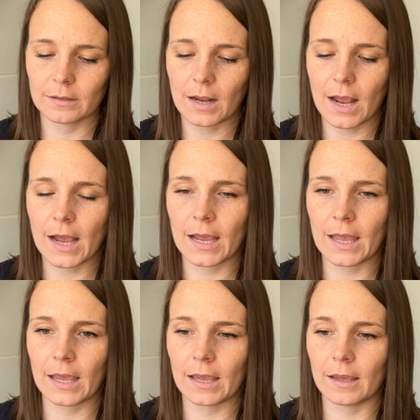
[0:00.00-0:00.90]

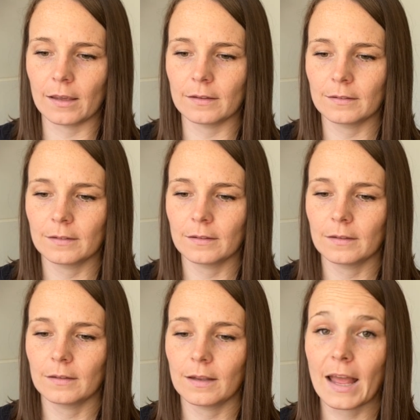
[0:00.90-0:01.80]
I
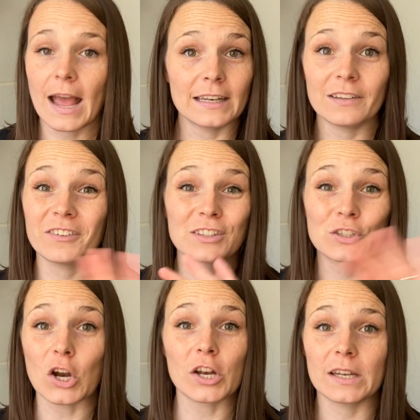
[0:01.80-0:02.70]
hadn't even
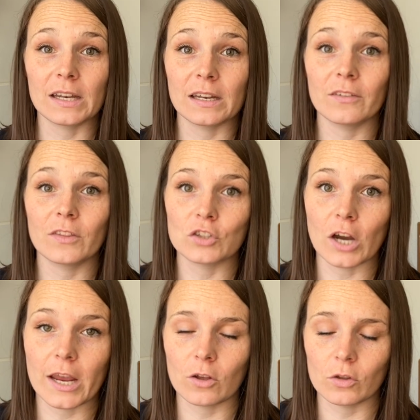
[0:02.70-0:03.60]
started any of the
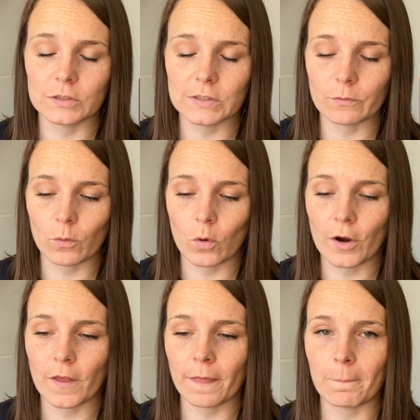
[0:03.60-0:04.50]
triangles
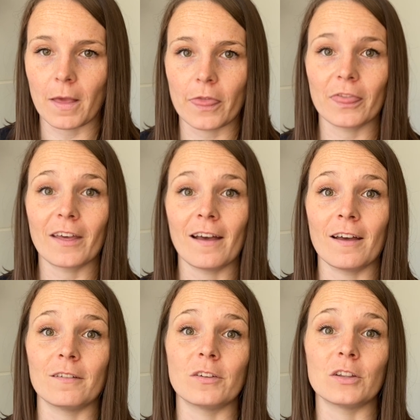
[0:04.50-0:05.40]
for the month
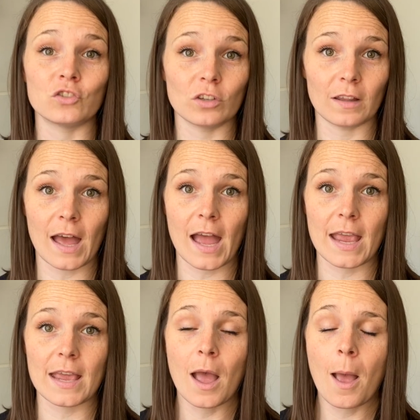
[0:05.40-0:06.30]
of
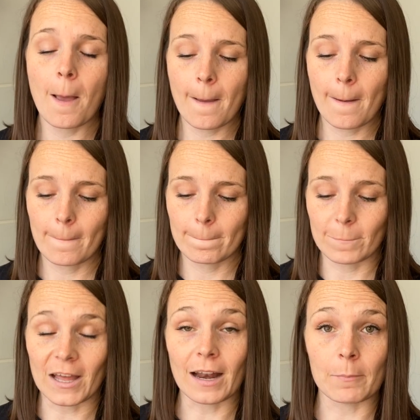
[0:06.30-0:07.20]
July,
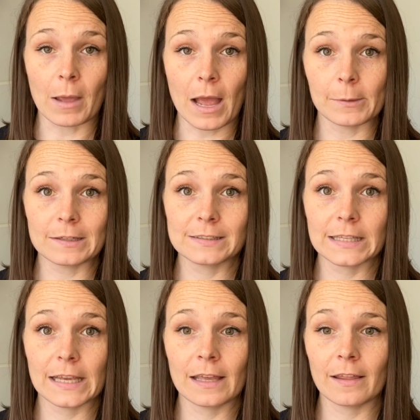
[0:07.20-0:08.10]
but I'm happy to
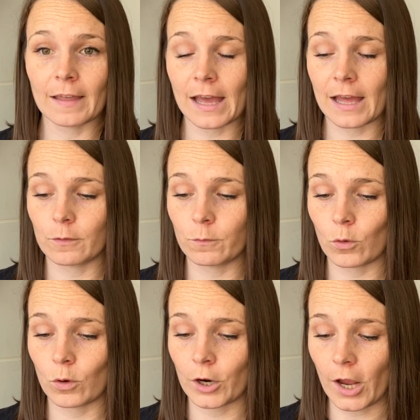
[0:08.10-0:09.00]
say that
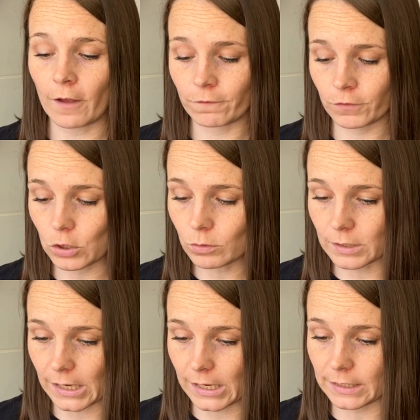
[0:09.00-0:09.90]
for a few
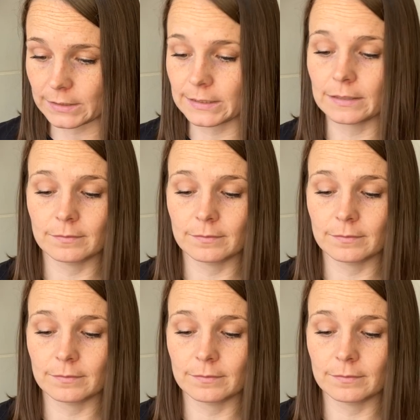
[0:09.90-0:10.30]
days